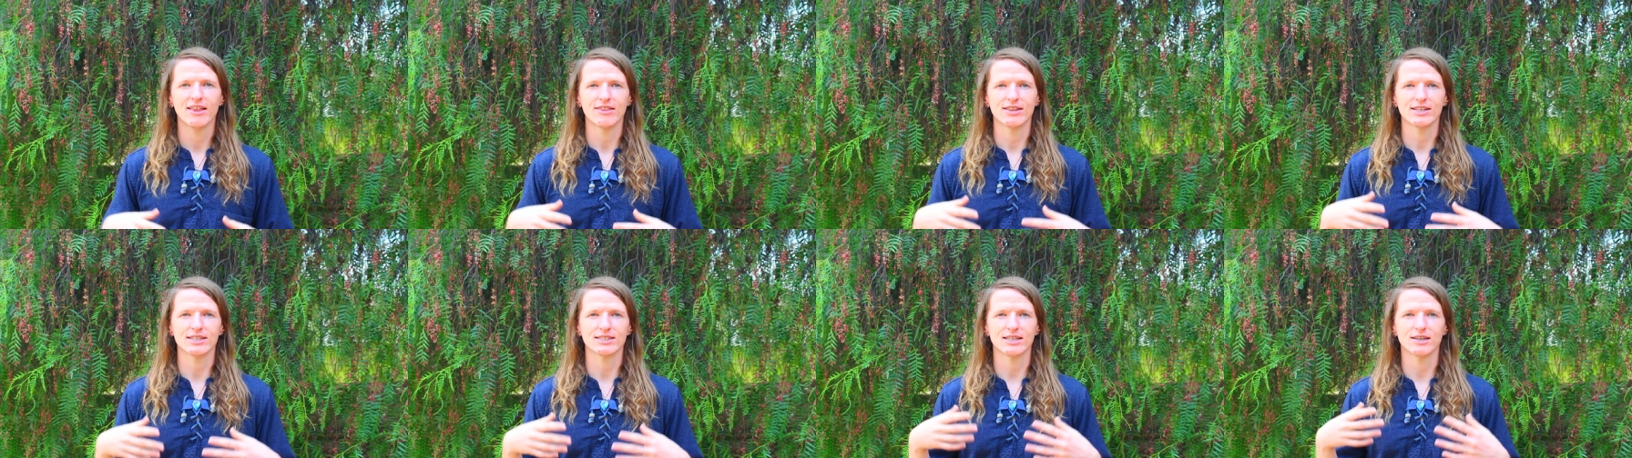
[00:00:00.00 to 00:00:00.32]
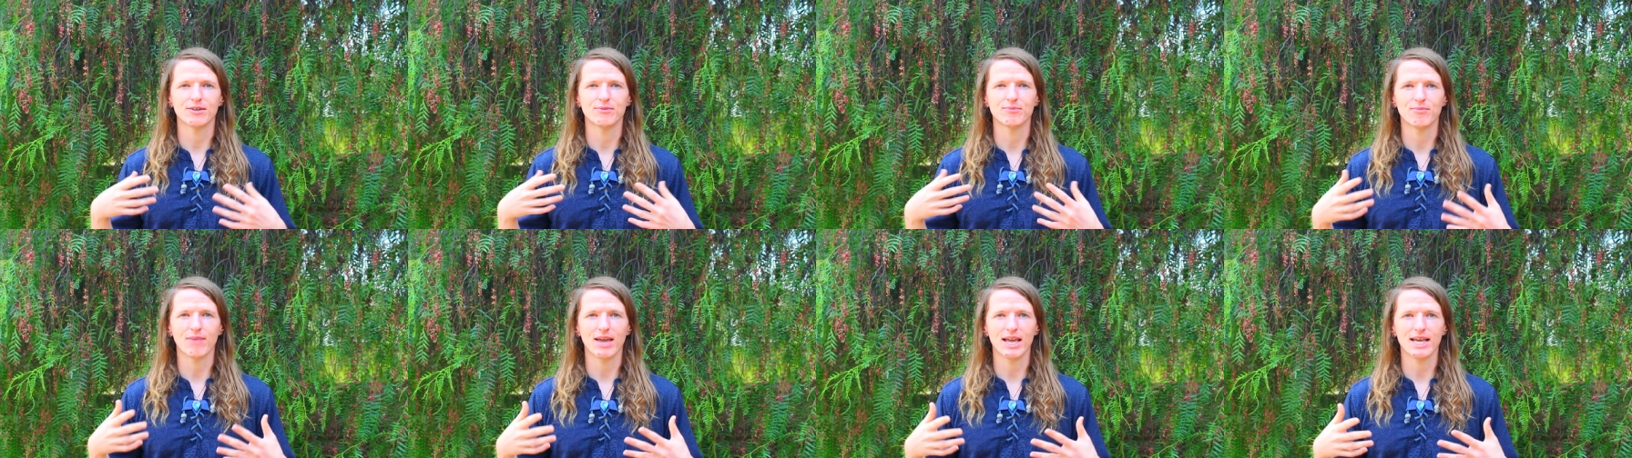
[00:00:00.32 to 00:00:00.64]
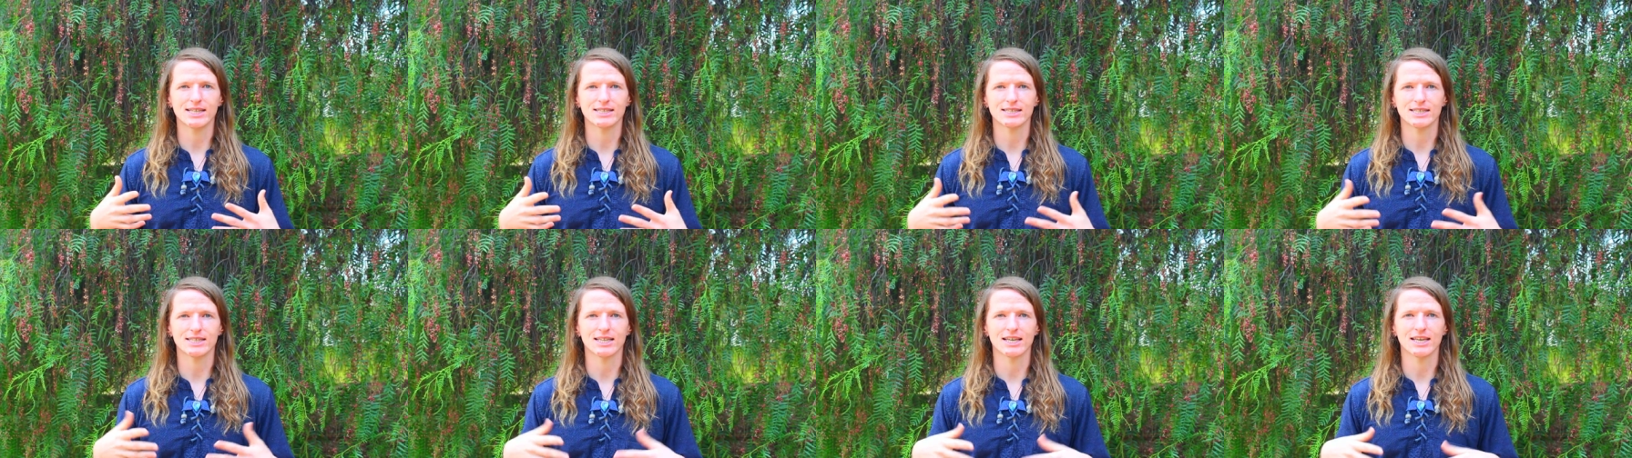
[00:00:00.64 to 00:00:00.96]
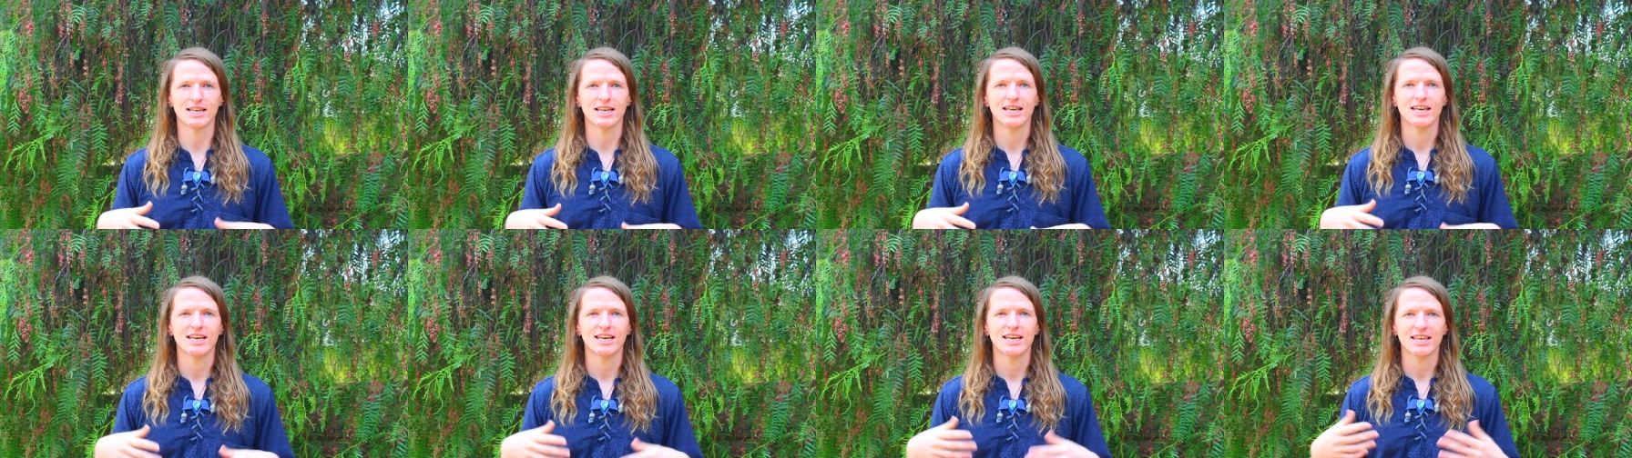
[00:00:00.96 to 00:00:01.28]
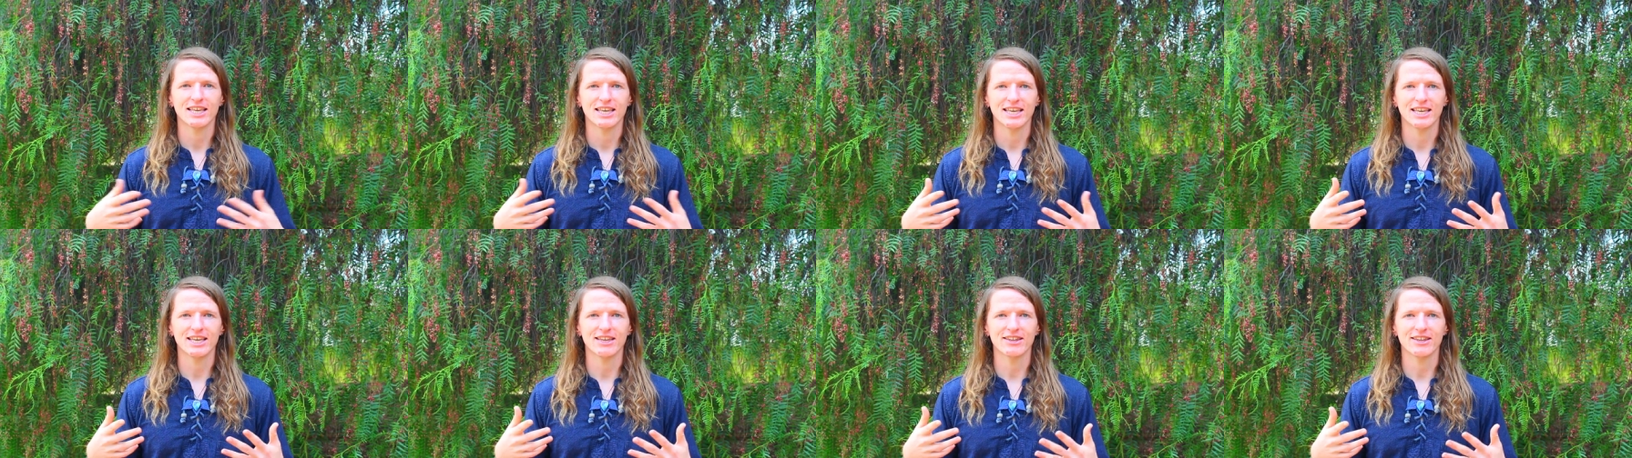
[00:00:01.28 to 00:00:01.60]
this amazing
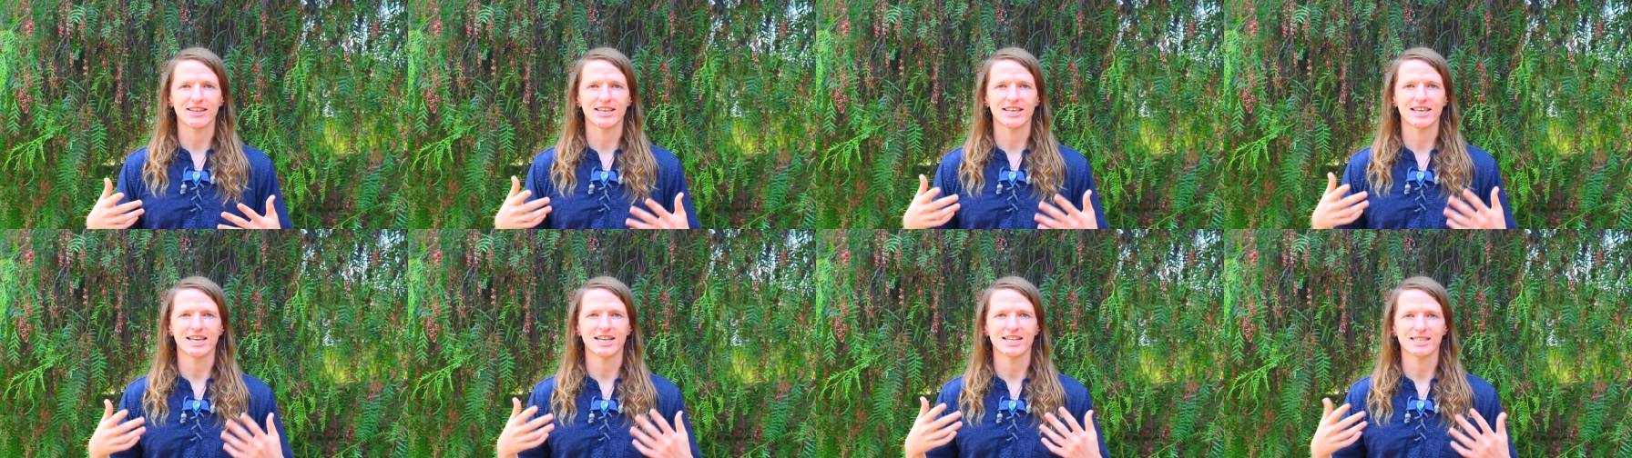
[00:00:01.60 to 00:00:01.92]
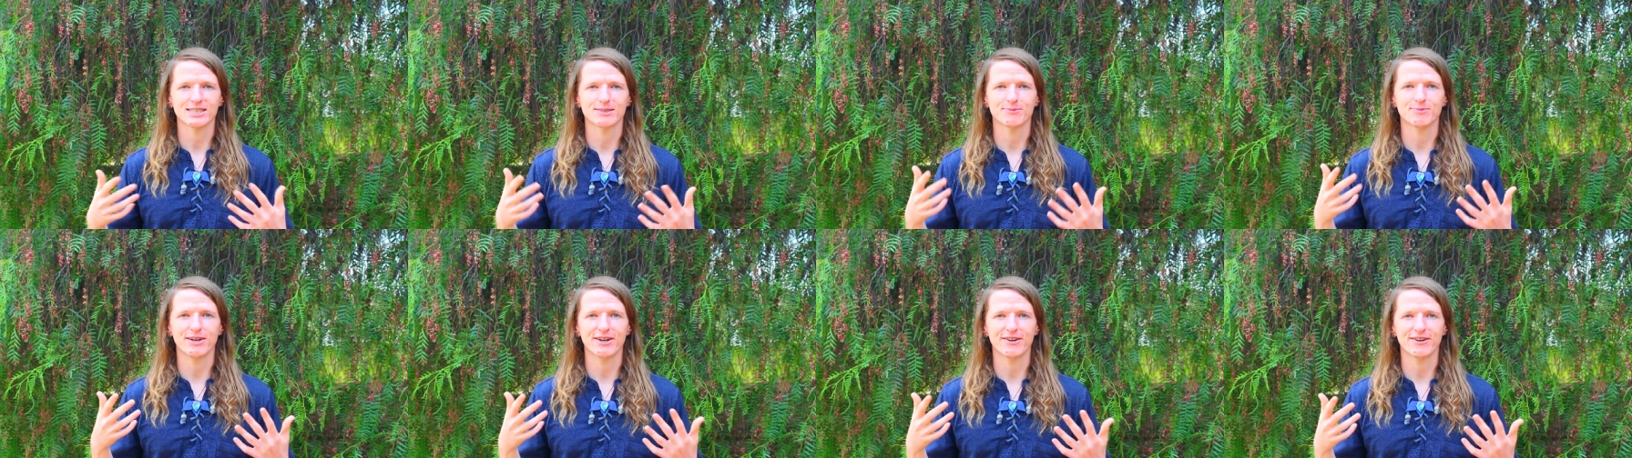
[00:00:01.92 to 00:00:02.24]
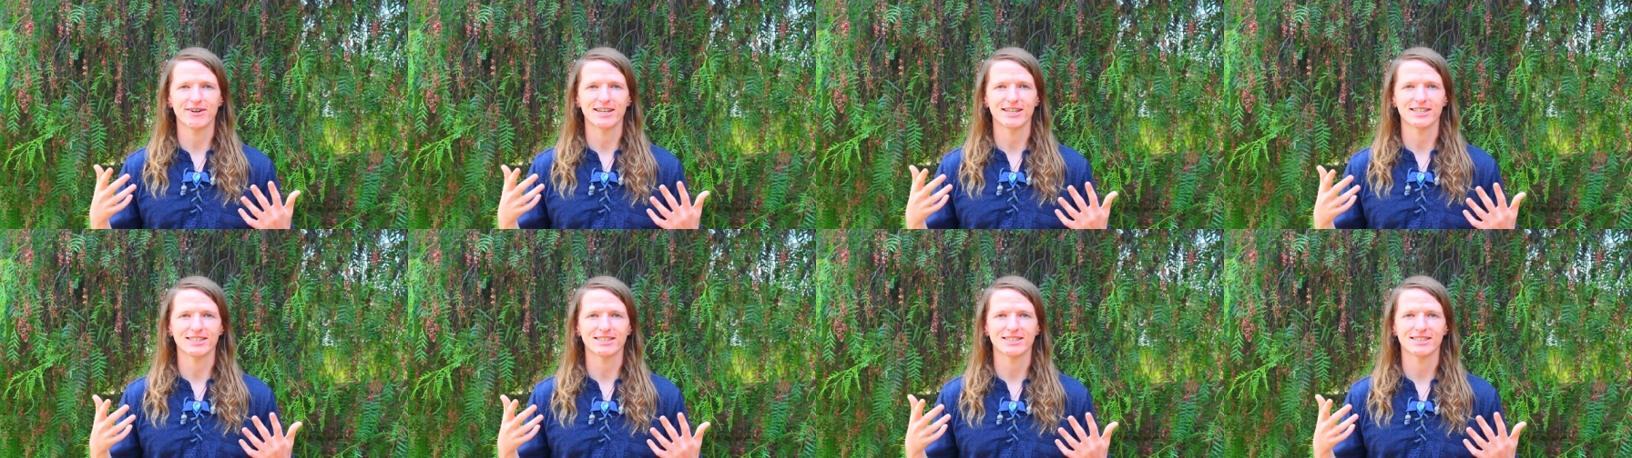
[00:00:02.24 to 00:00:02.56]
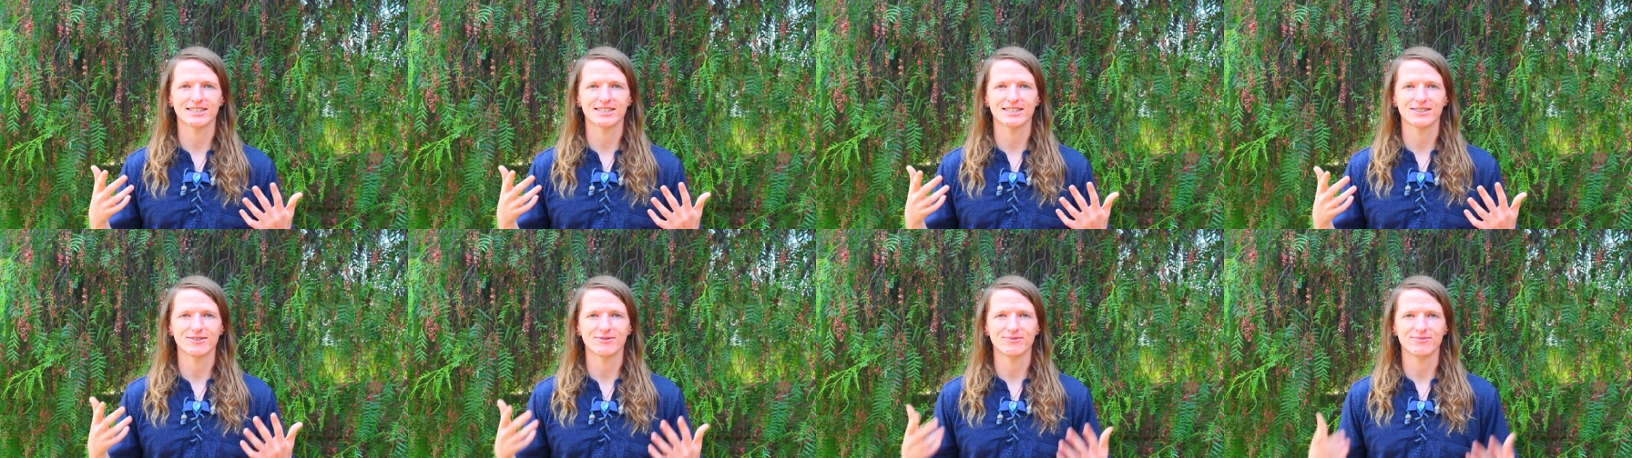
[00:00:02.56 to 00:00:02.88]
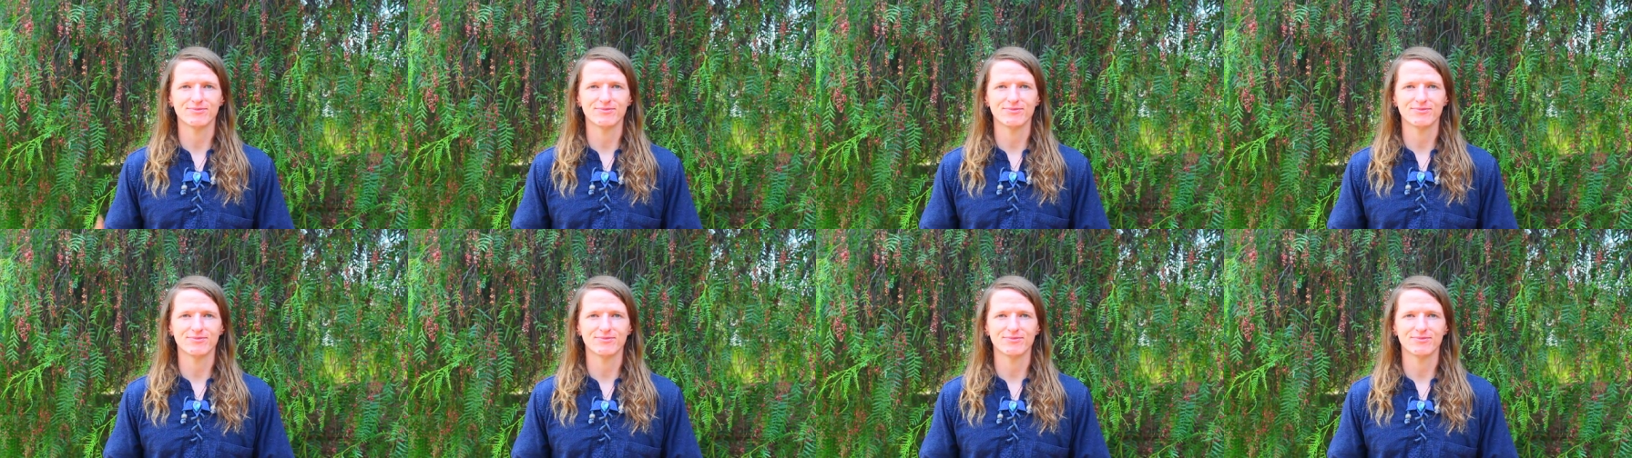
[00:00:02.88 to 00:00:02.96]
healing experience.